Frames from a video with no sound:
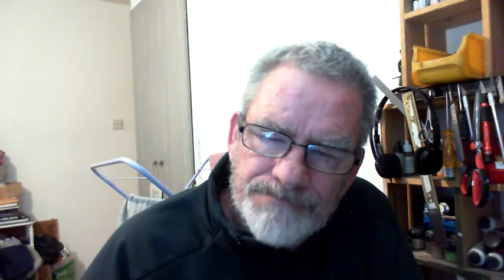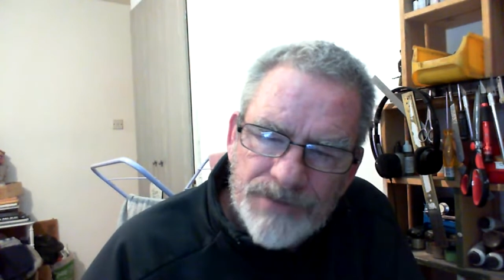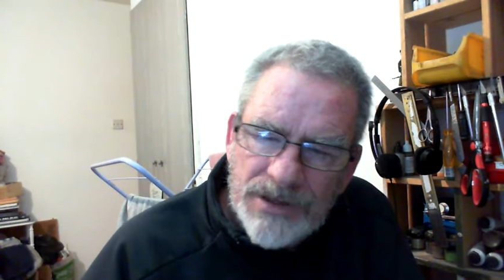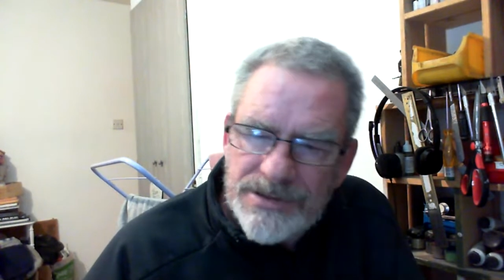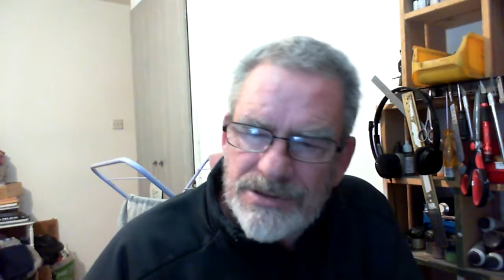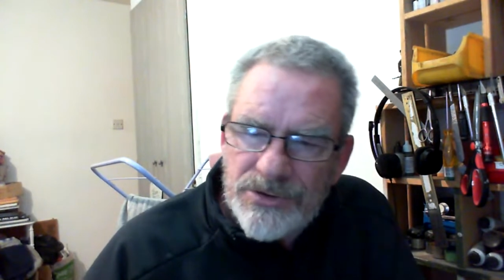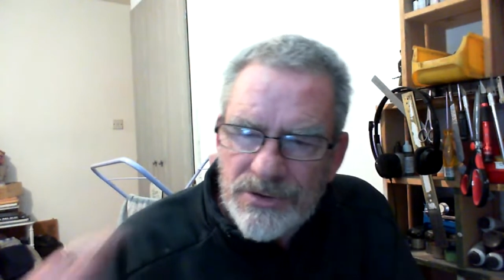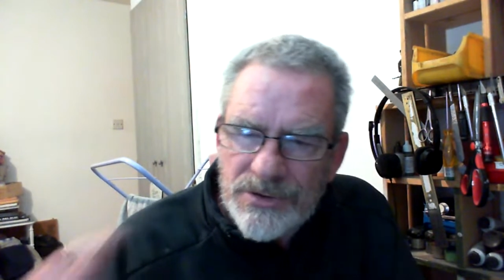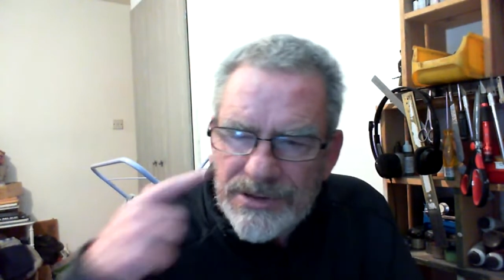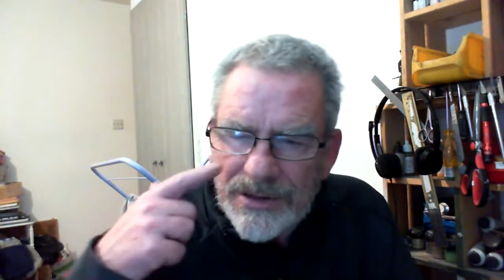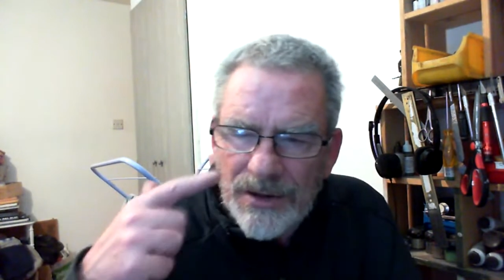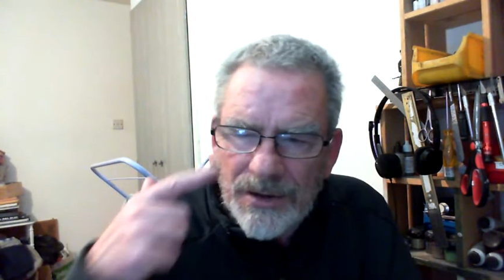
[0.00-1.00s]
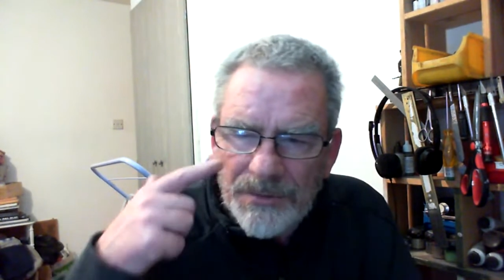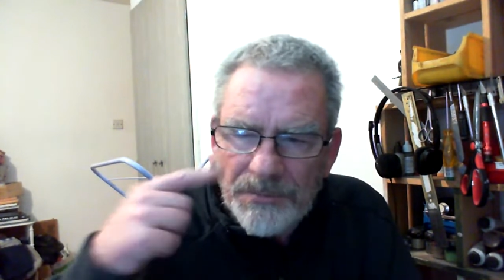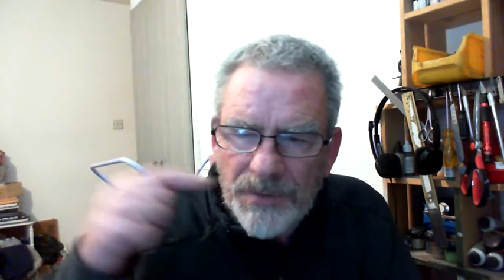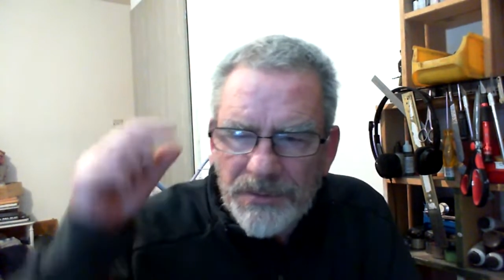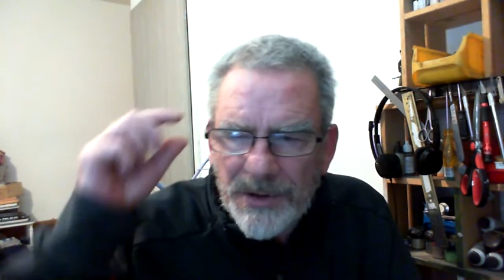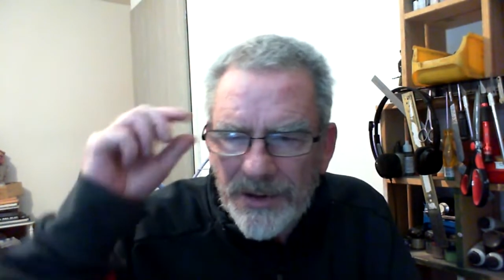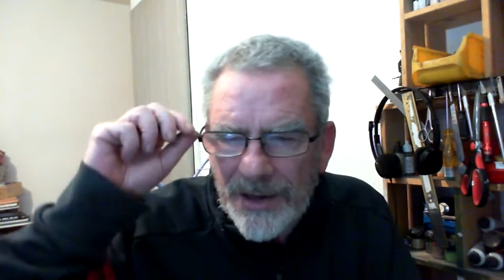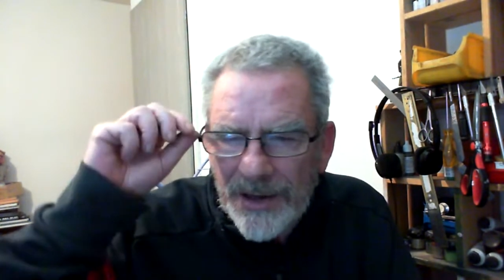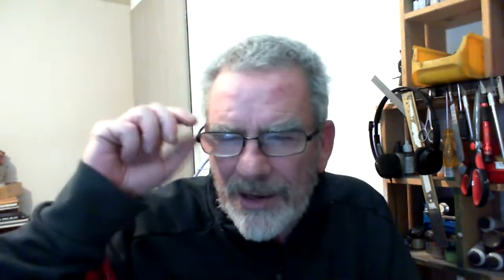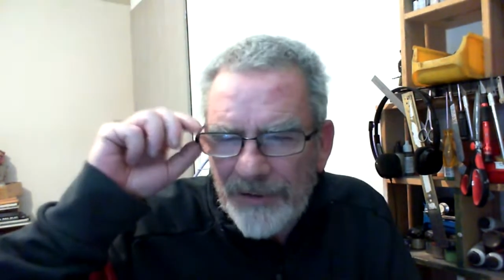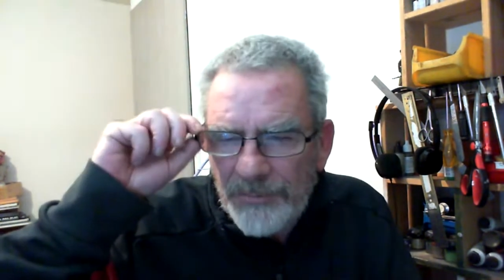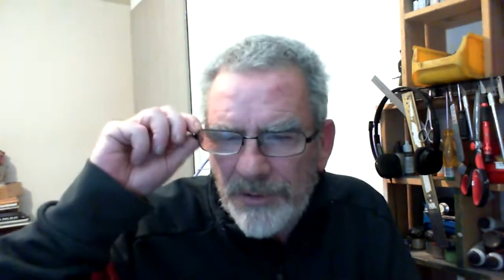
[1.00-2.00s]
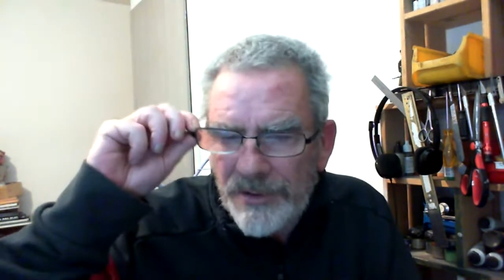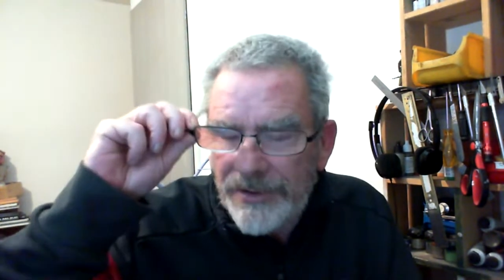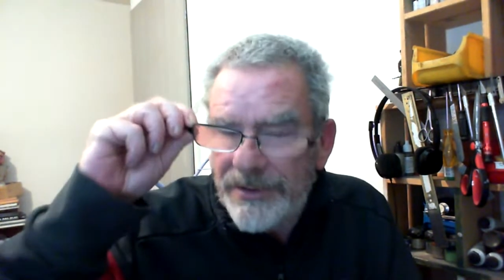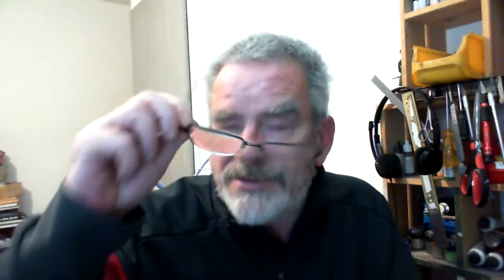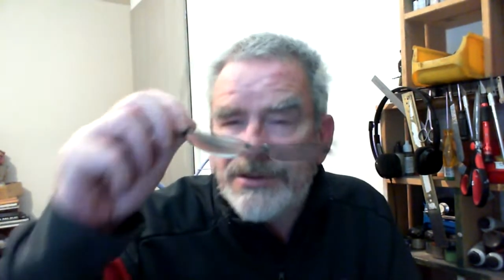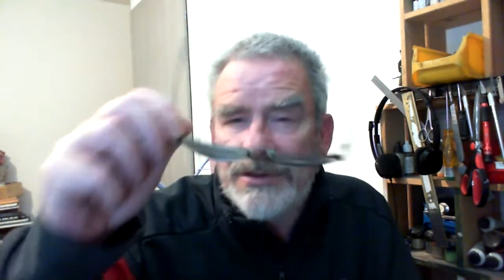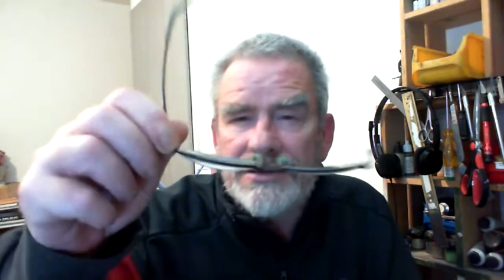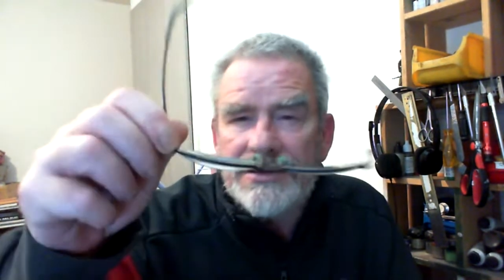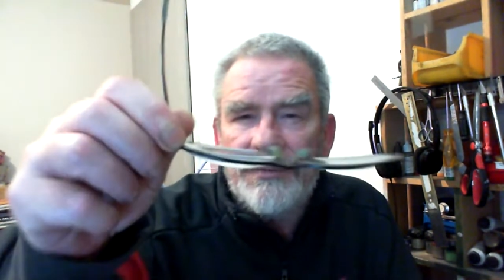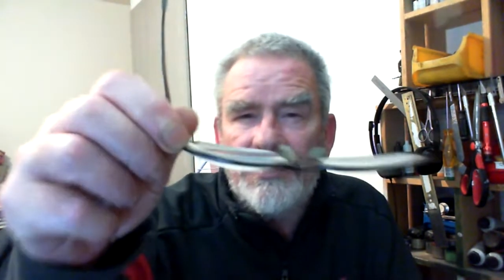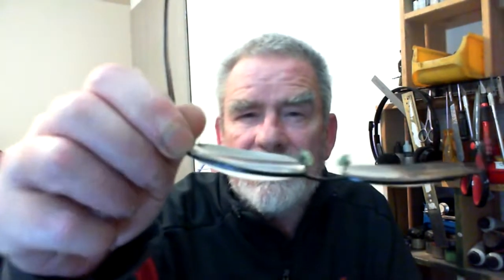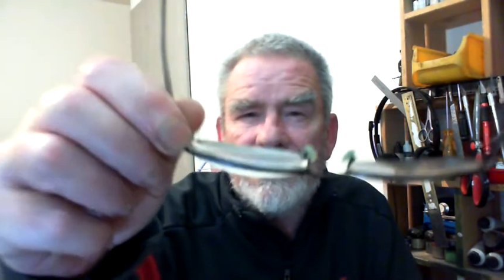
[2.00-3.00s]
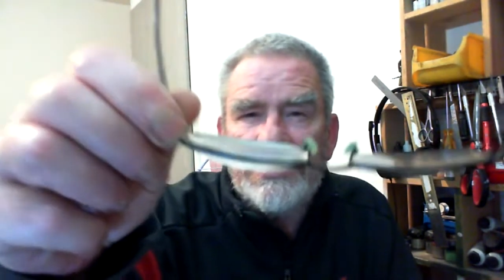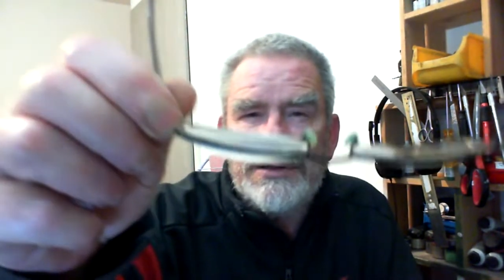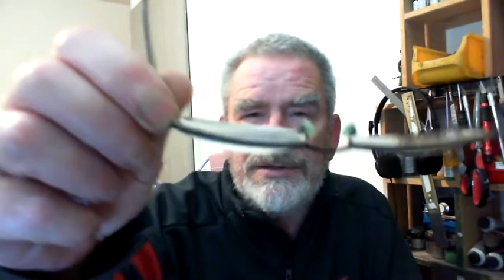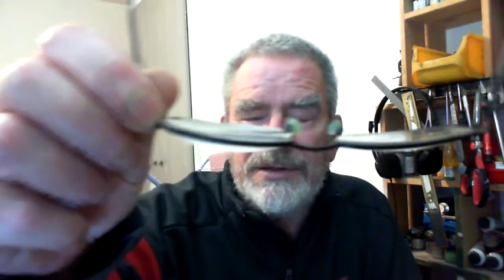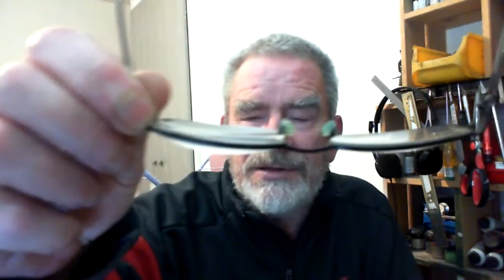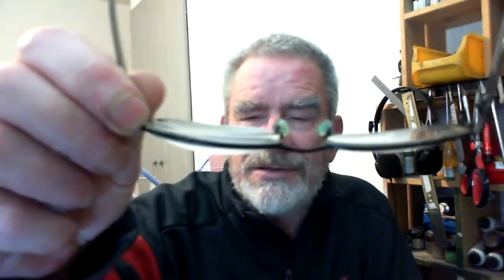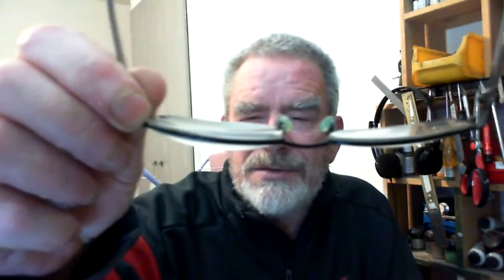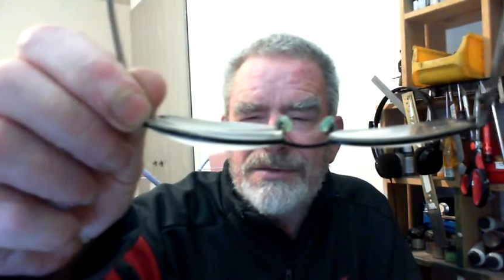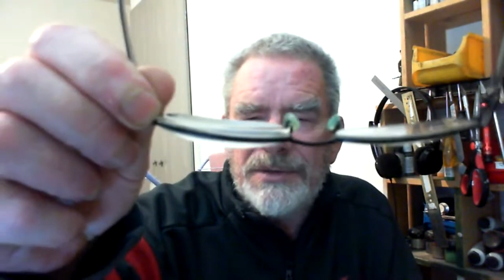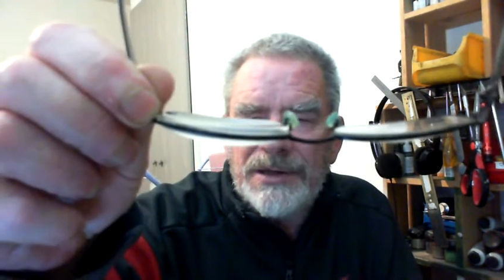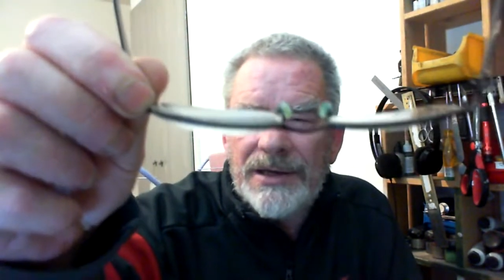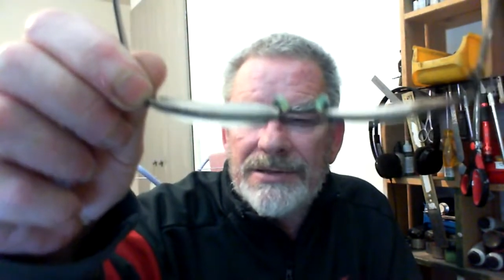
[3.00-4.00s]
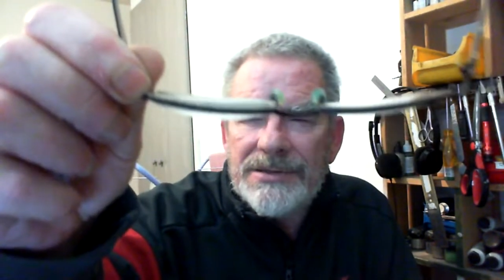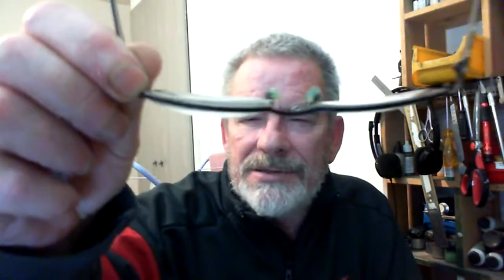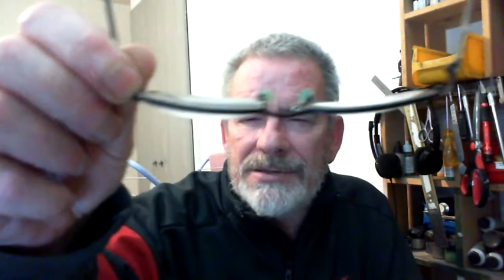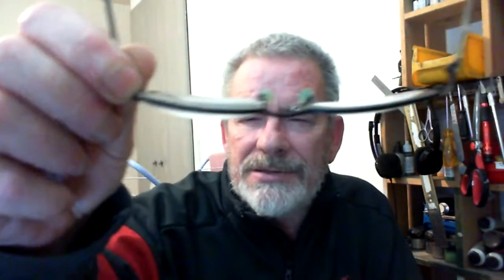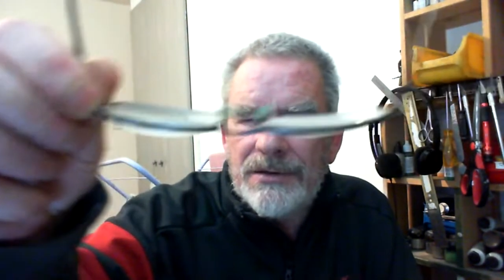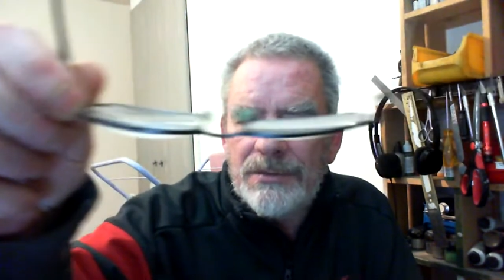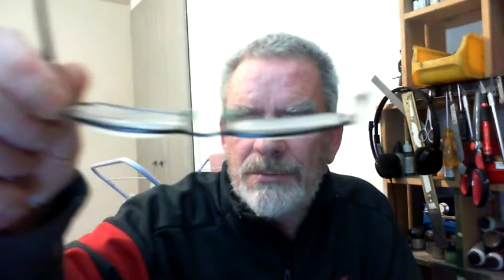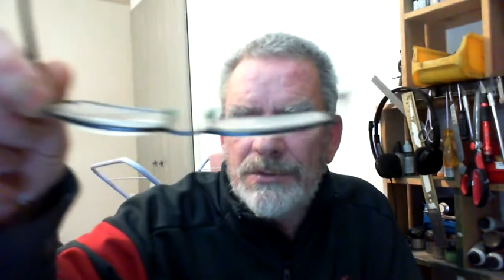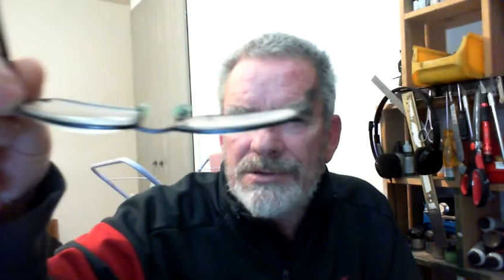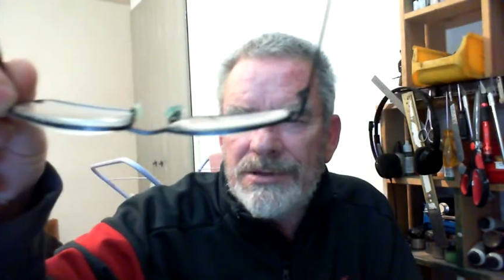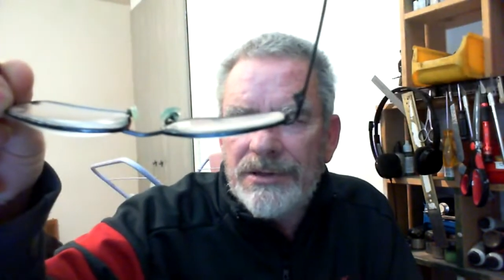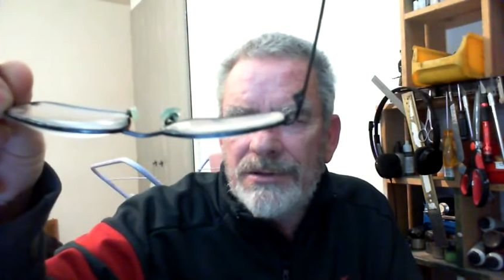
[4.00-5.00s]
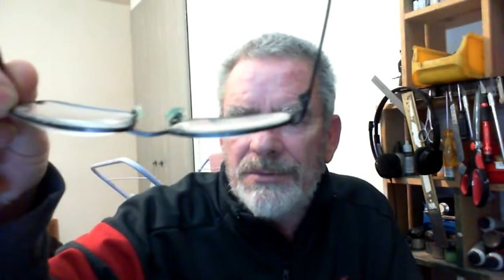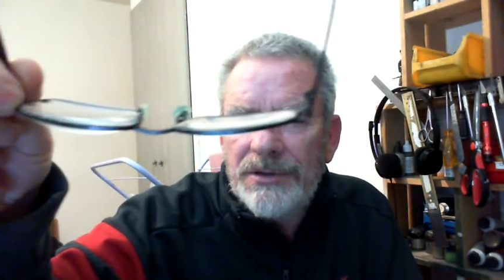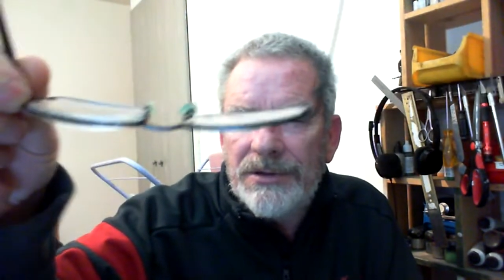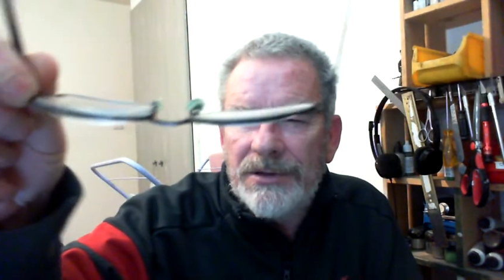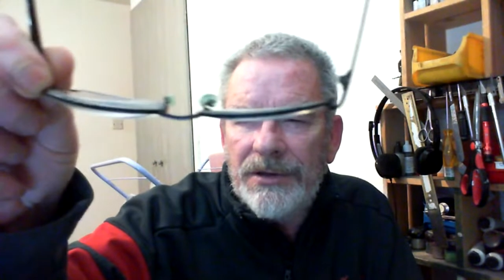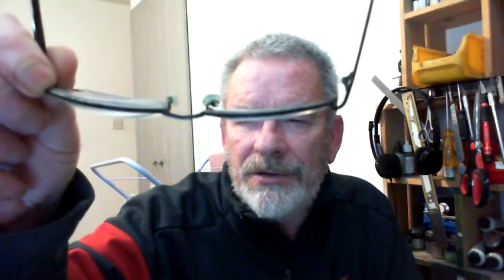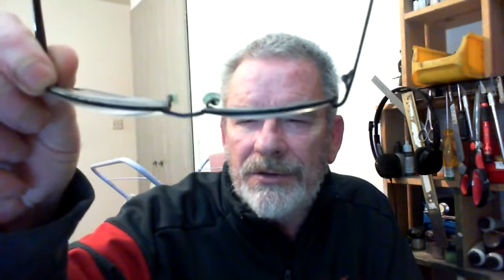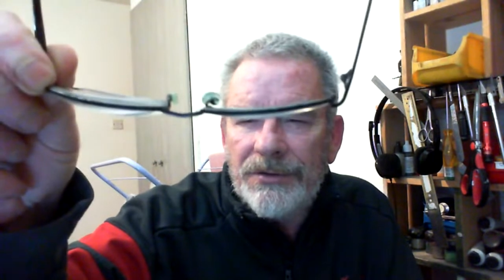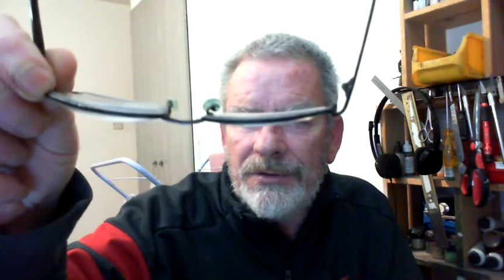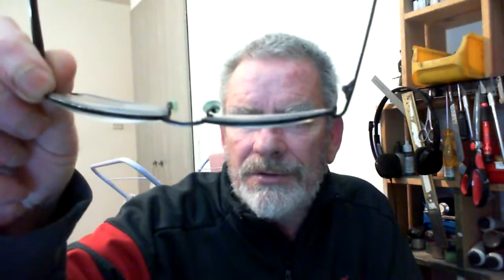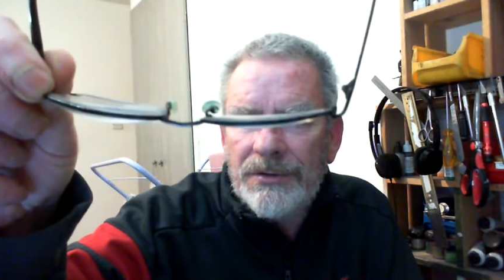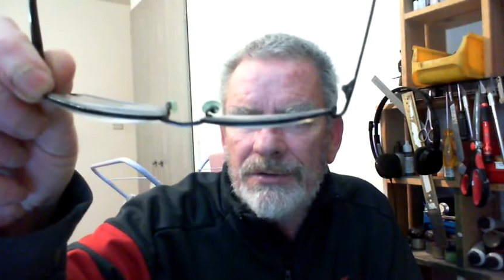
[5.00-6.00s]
Because as you can see, I'm kind of half blind as it is. You can see the thickness of my glasses there on one side compared to the other.